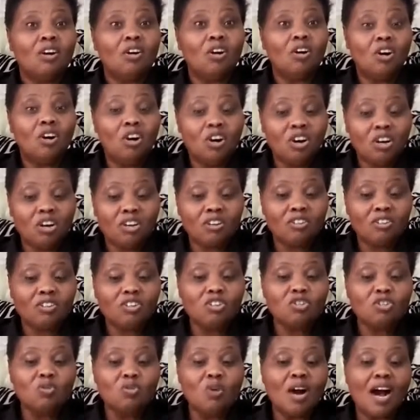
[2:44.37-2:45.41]
or
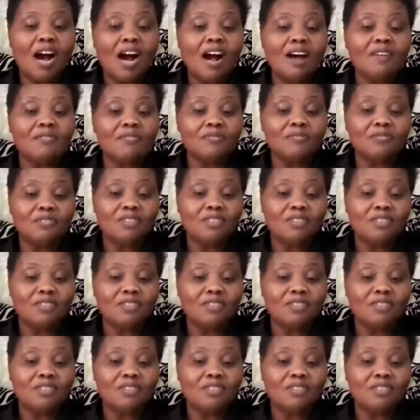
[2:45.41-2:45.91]
you have